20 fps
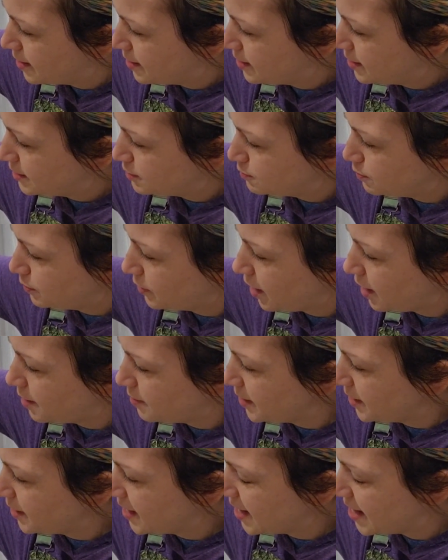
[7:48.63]
is
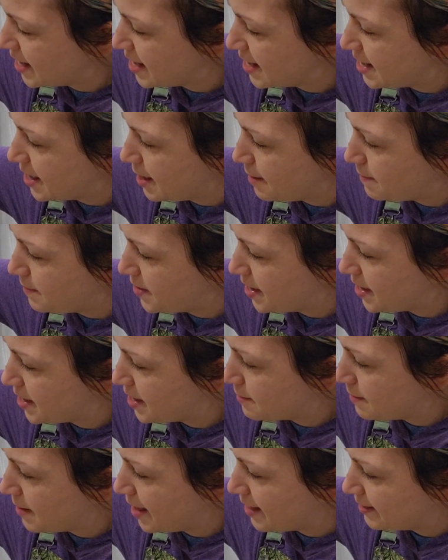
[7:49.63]
probably going to end up
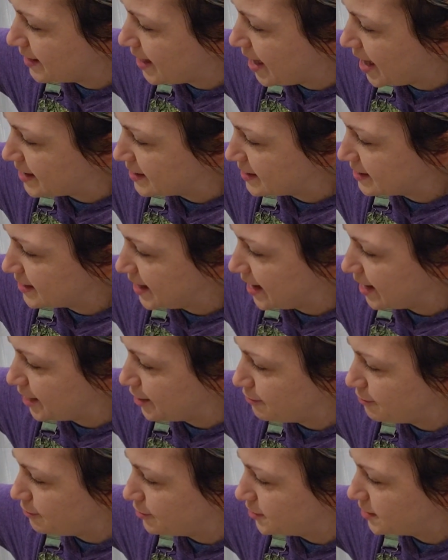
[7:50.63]
being my last
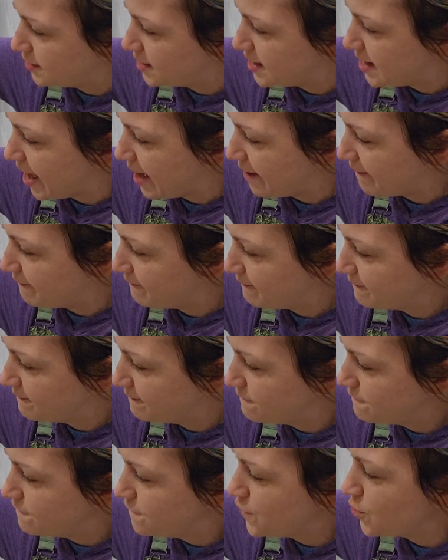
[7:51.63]
layer for today,
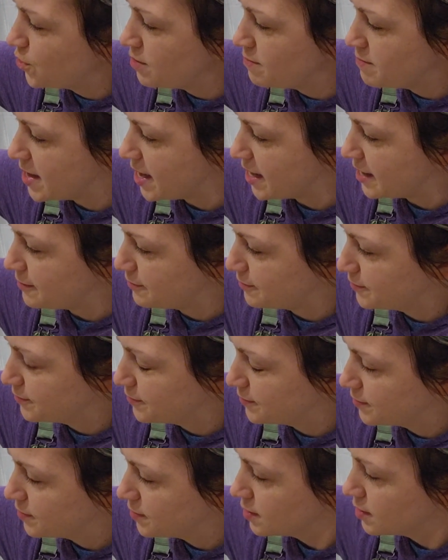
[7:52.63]
for me.
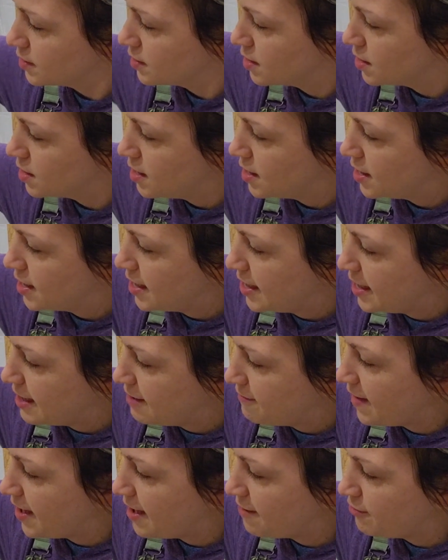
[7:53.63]

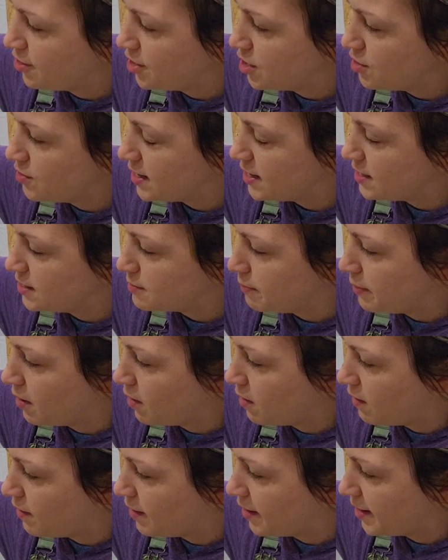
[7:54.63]
If ever you need to
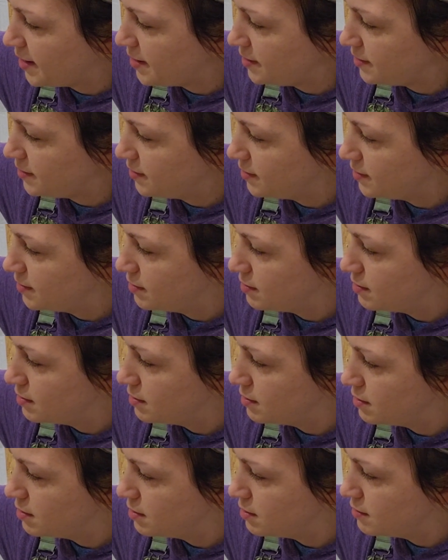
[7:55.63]
pause,
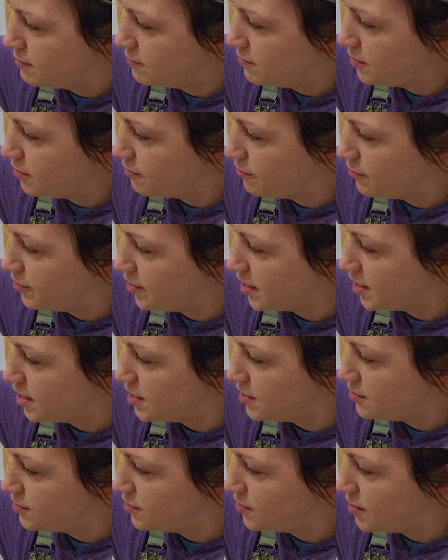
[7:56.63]
feel free to
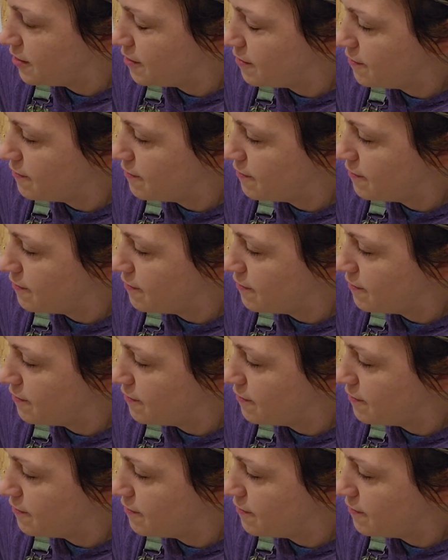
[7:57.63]
do so.